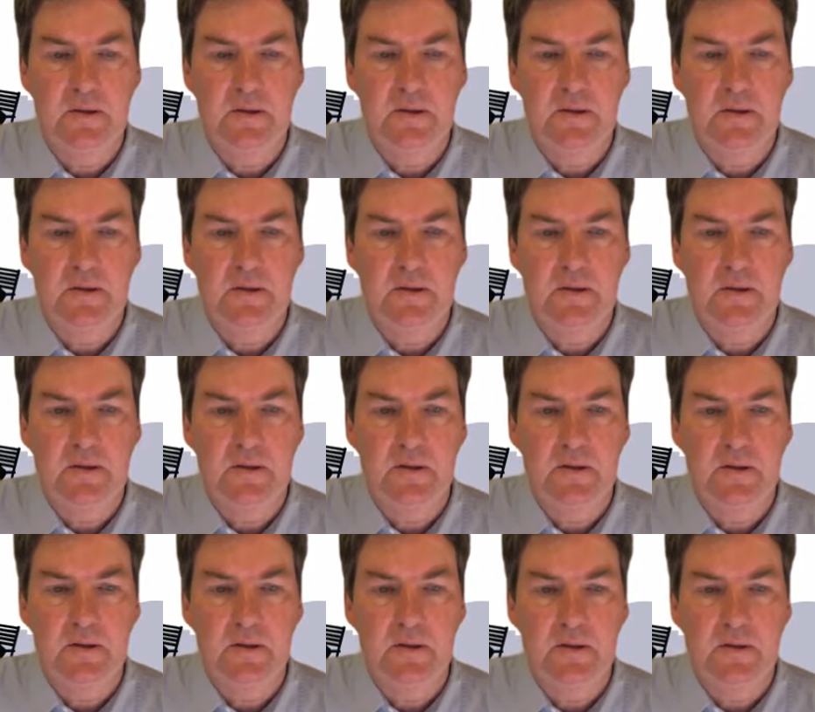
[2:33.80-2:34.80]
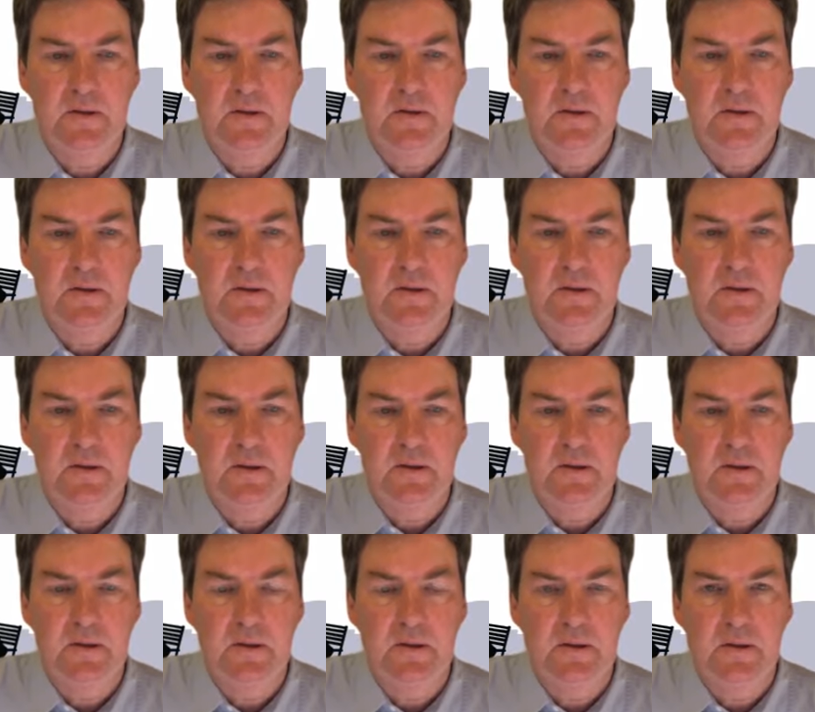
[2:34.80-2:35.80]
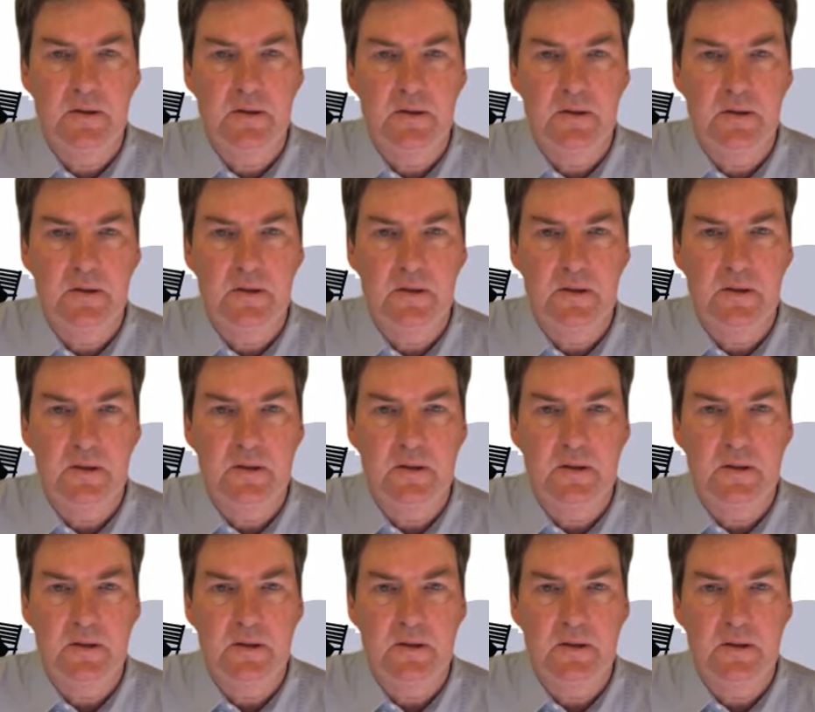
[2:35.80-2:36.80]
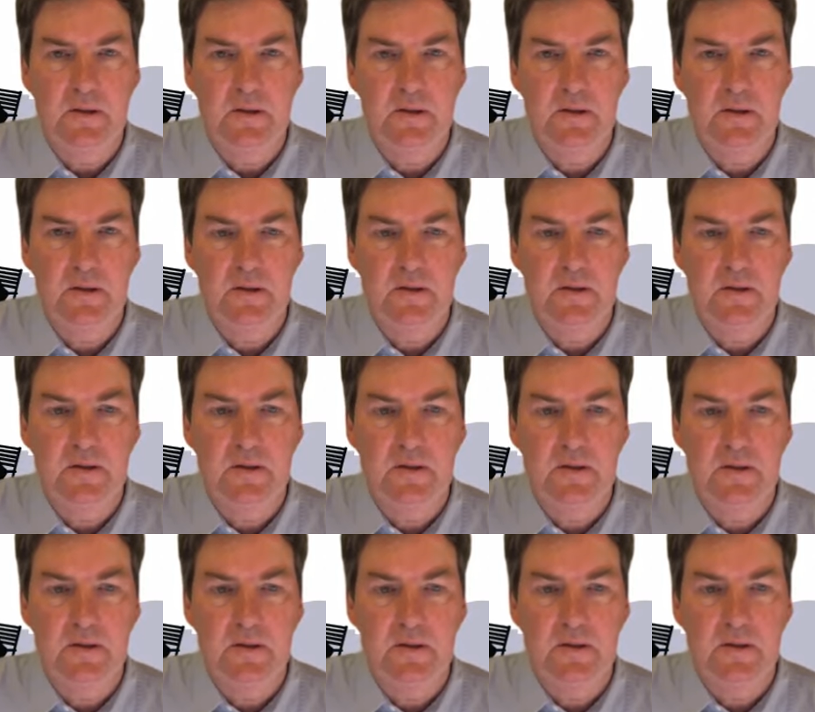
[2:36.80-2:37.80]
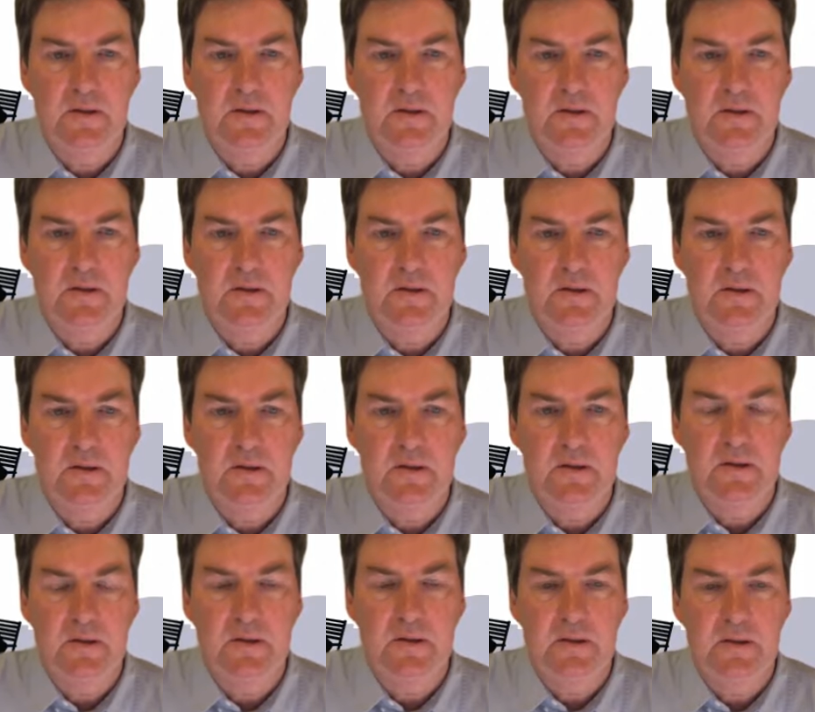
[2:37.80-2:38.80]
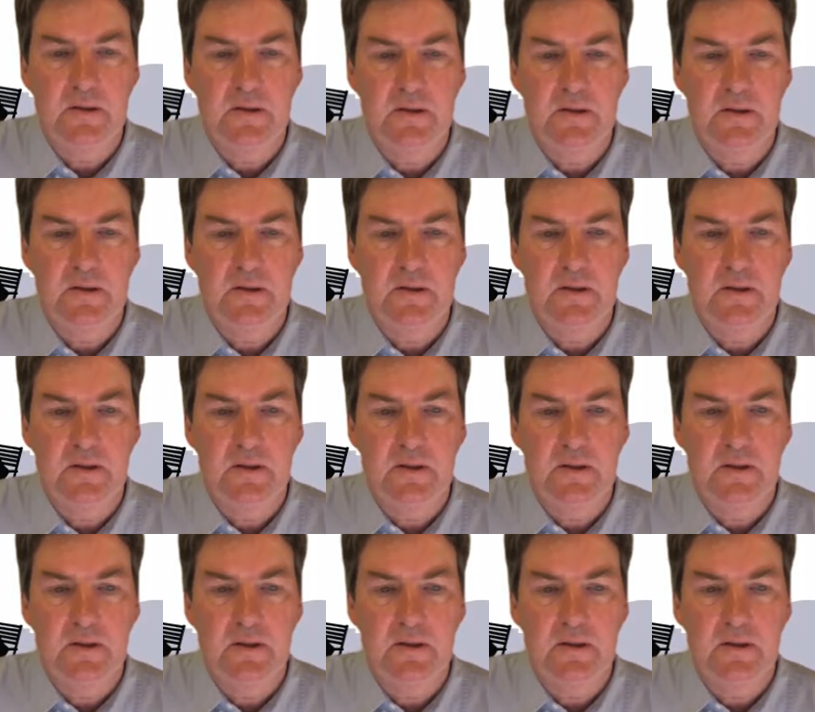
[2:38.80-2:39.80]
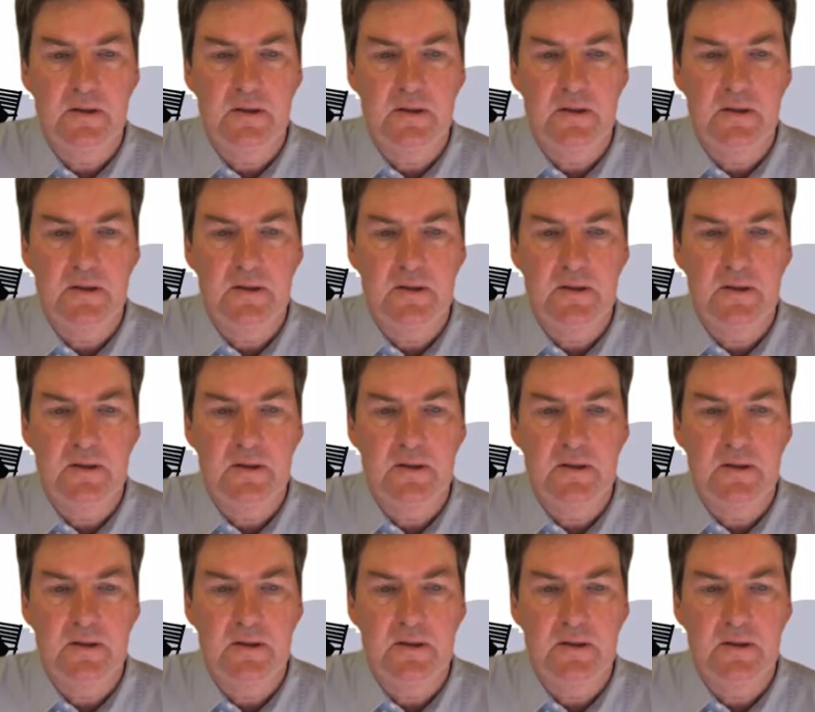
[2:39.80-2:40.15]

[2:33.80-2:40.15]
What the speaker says: [no speech]